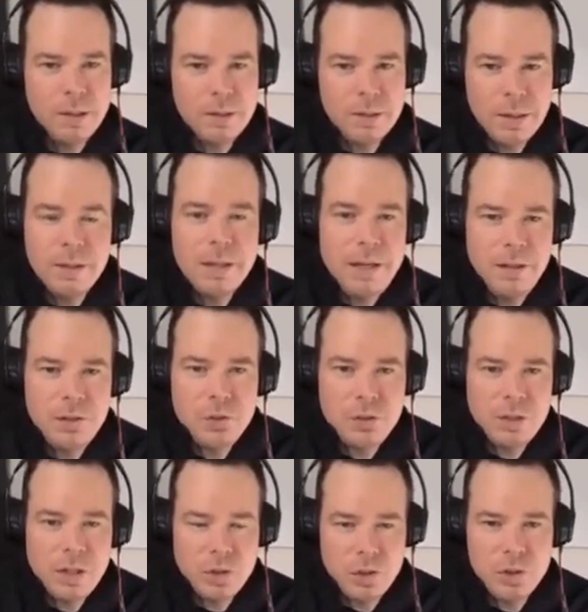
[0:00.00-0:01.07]
then that
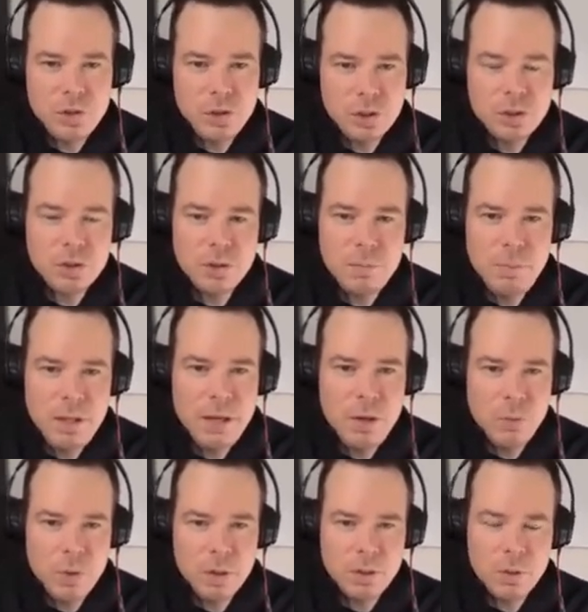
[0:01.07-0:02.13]
intersection is just going to be
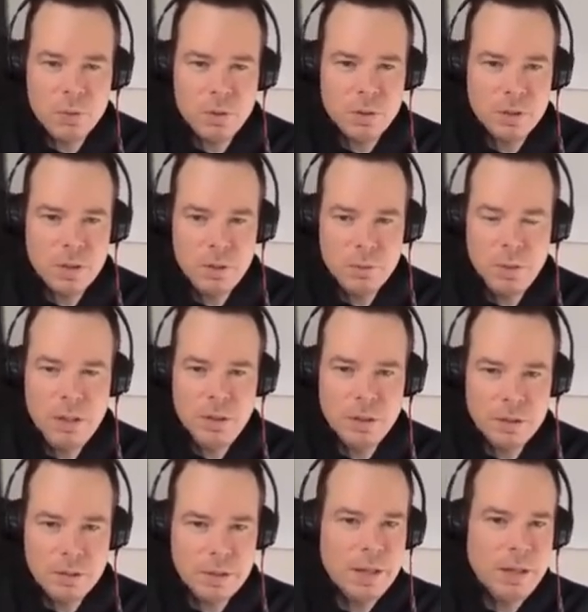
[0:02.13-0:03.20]
that one corner QB
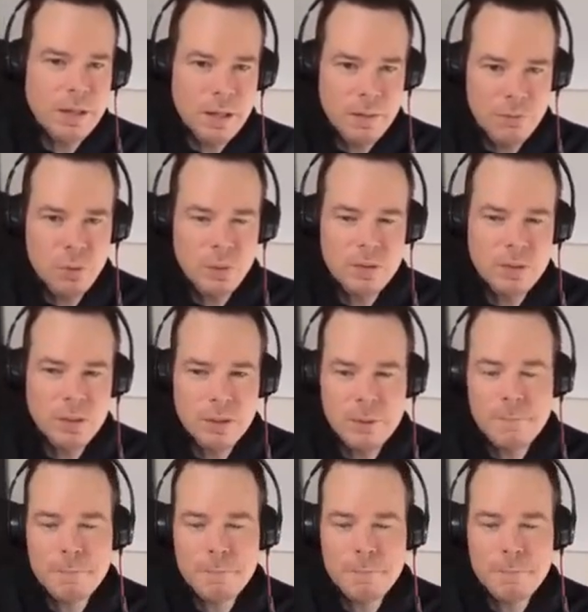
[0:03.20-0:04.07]
that I've twisted.